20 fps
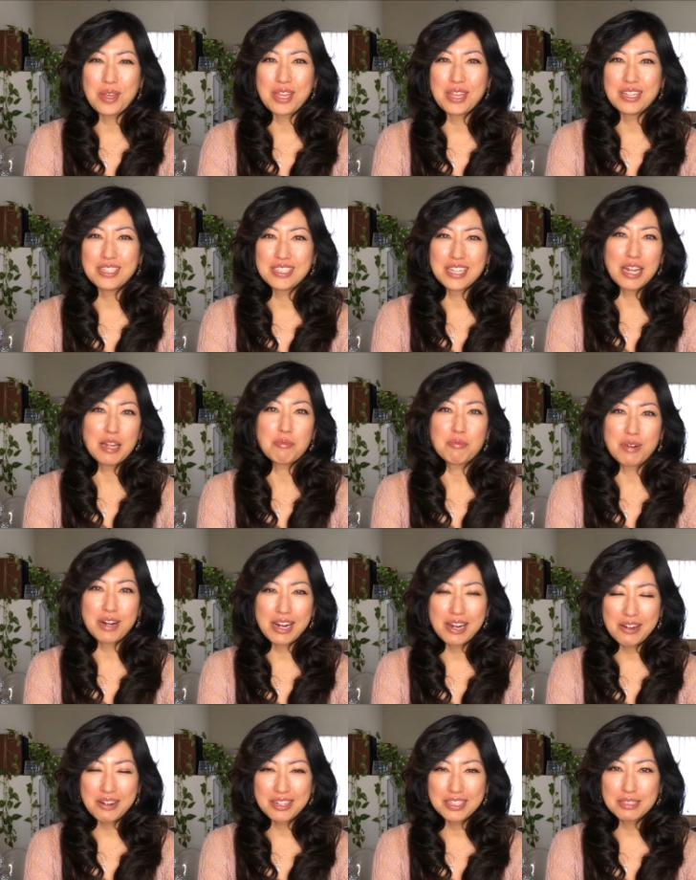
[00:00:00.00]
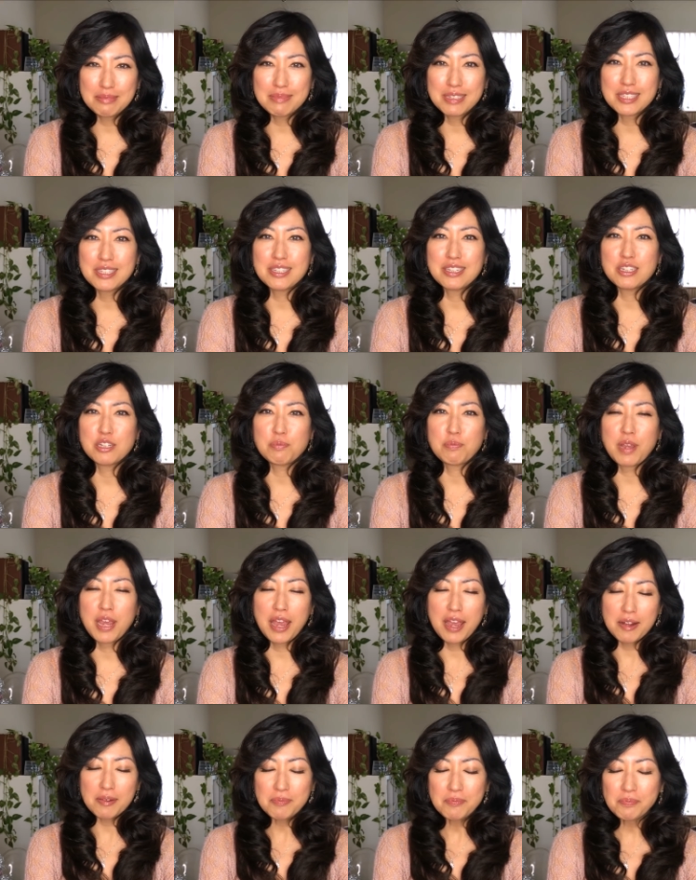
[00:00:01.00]
we celebrate Christmas in
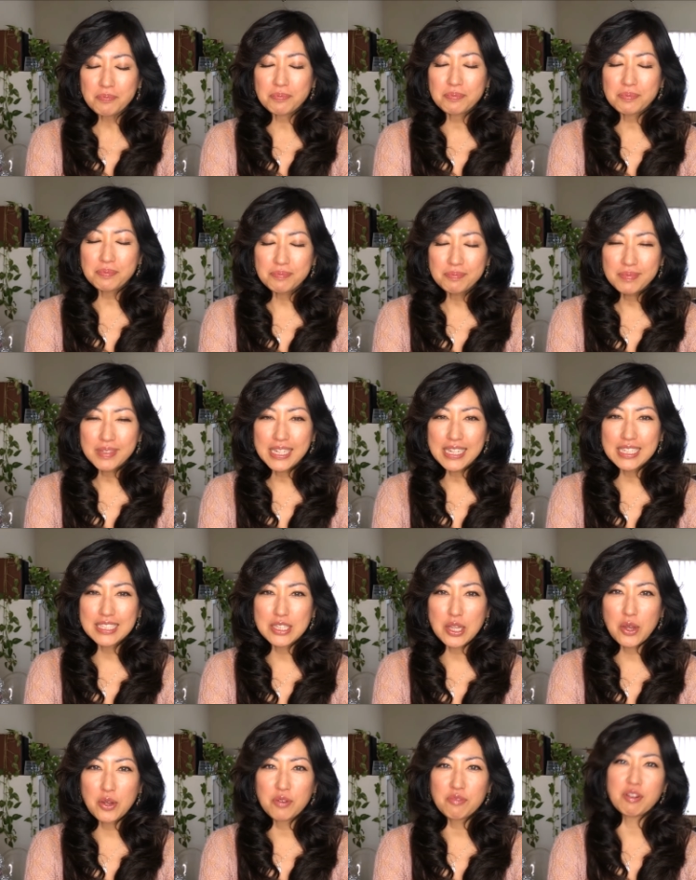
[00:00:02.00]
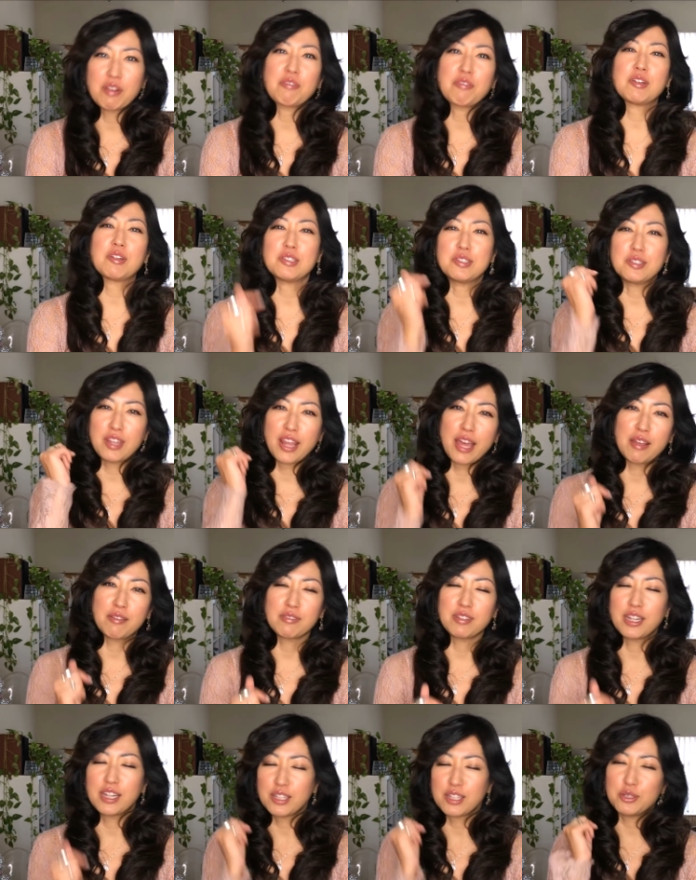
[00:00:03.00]
Japan. So refer to that
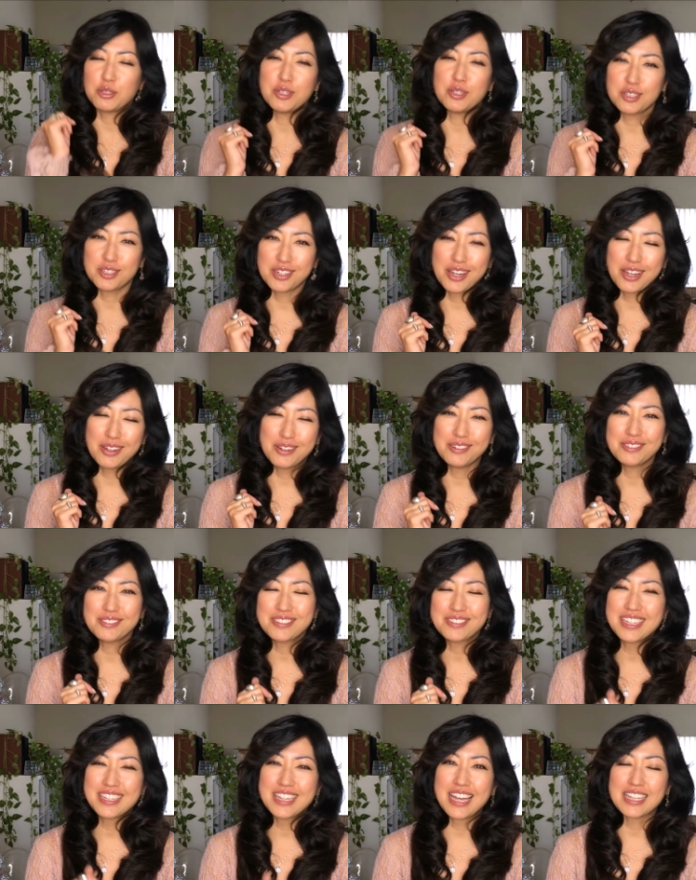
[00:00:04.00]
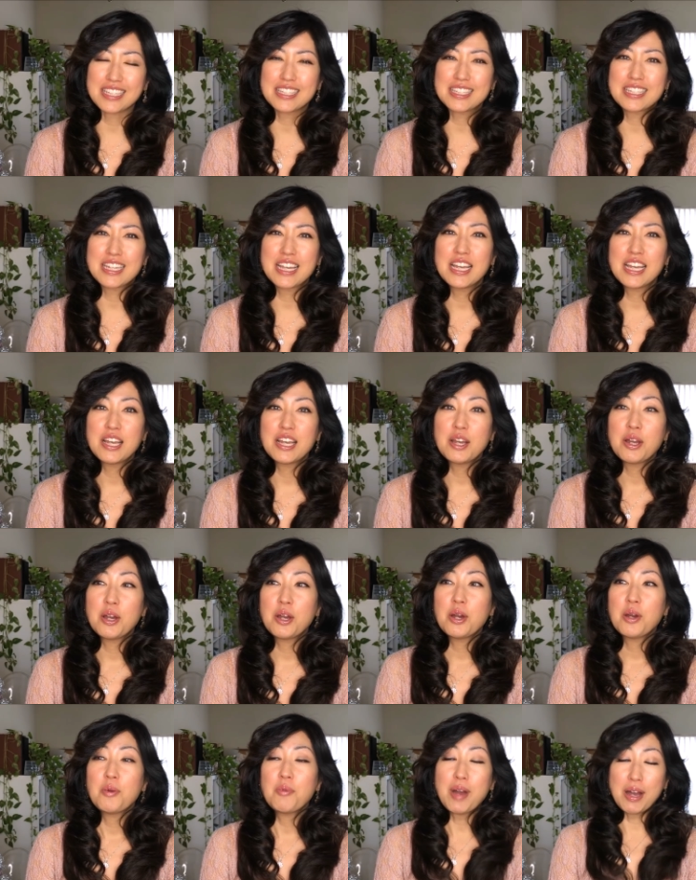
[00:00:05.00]
like 2 years ago. Yes.
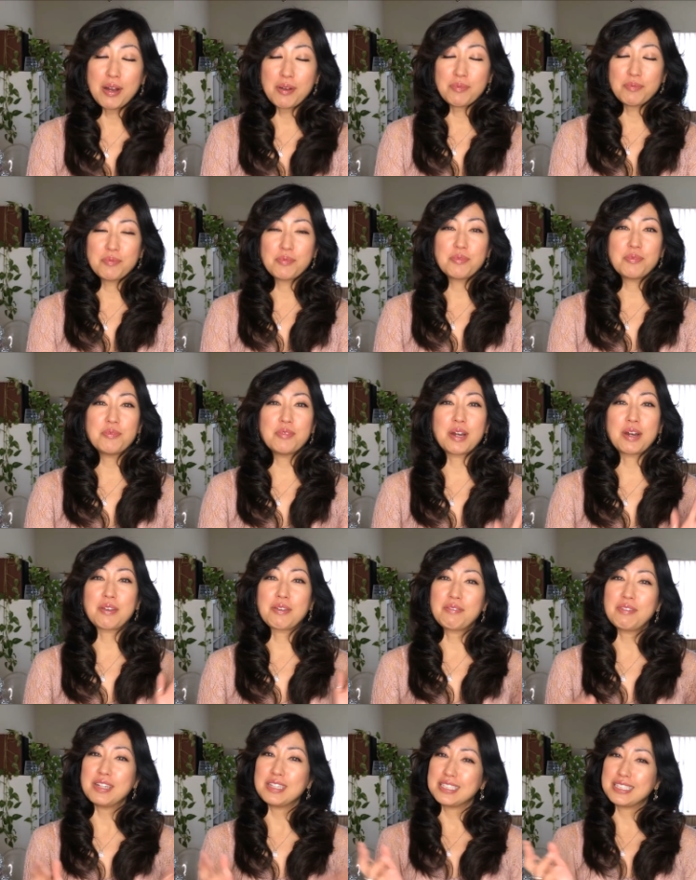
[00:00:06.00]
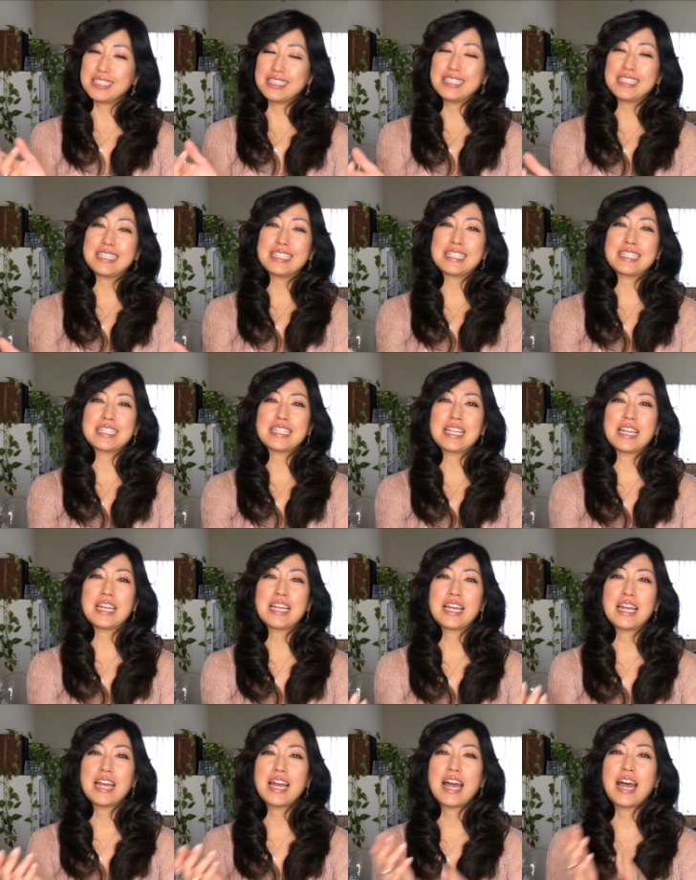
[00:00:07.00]
Well, one of the reasons
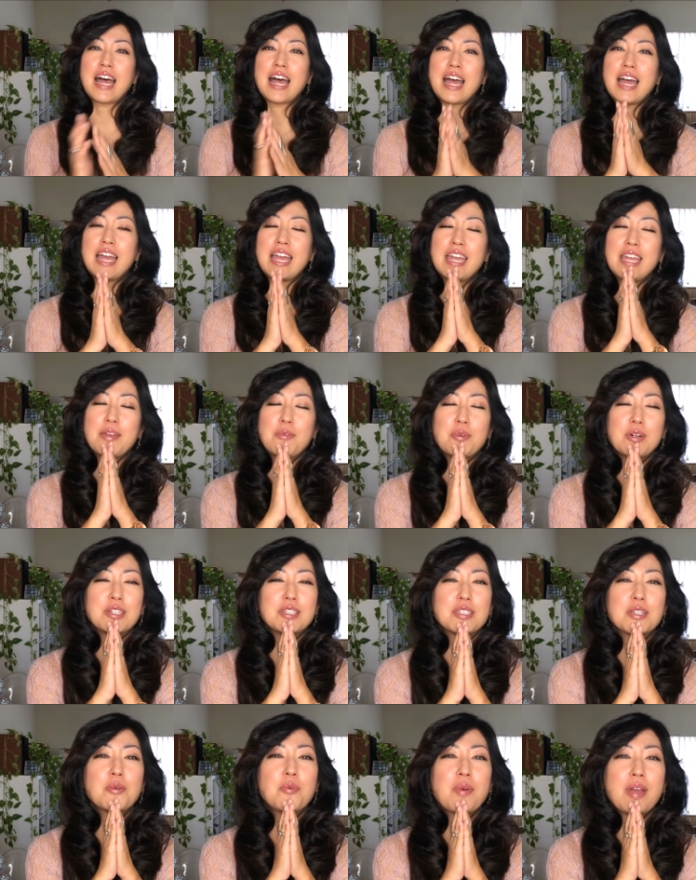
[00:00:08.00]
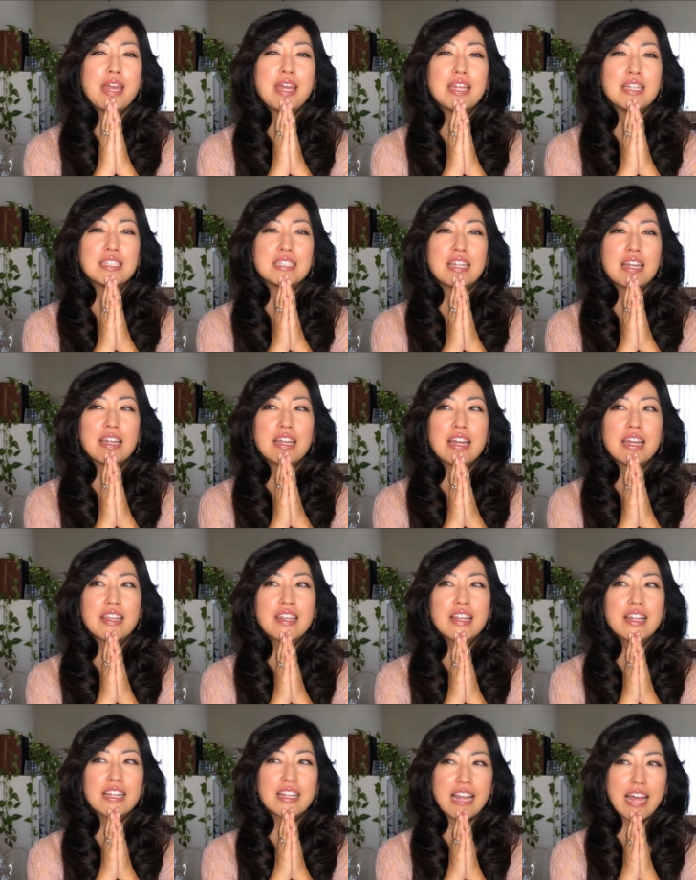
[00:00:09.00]
I was away is that I
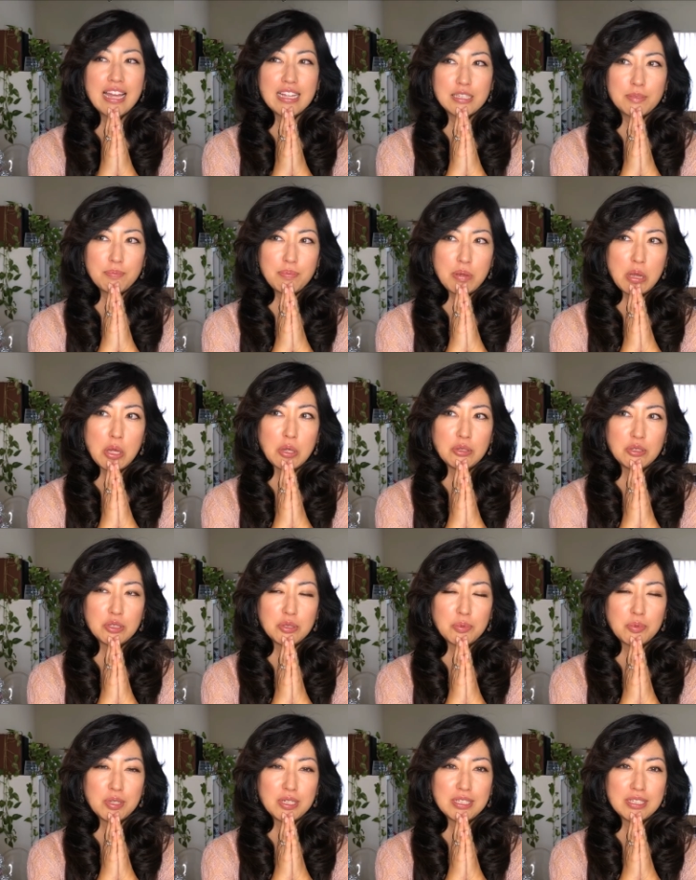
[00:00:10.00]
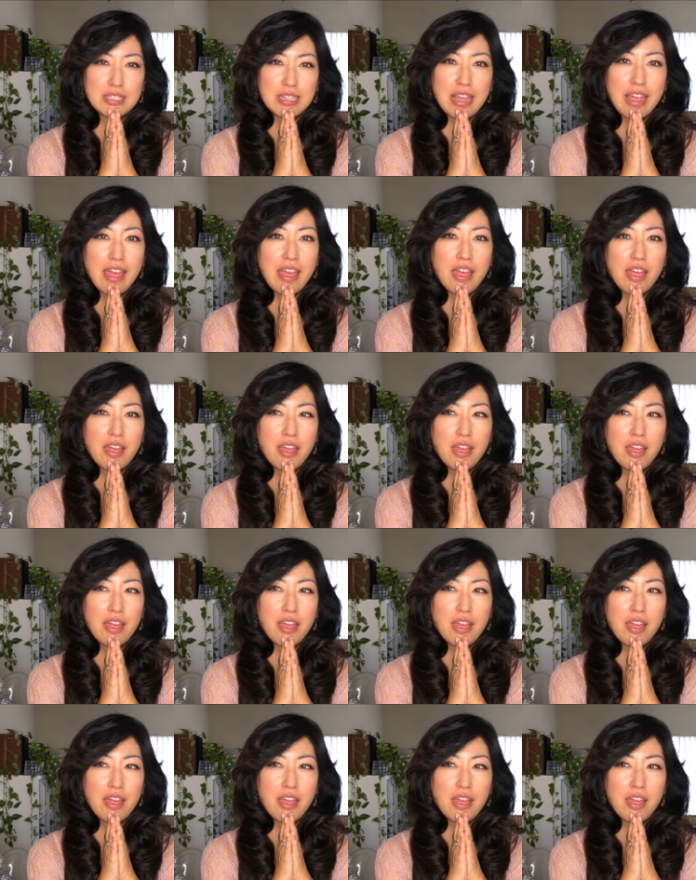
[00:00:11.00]
think the last post was like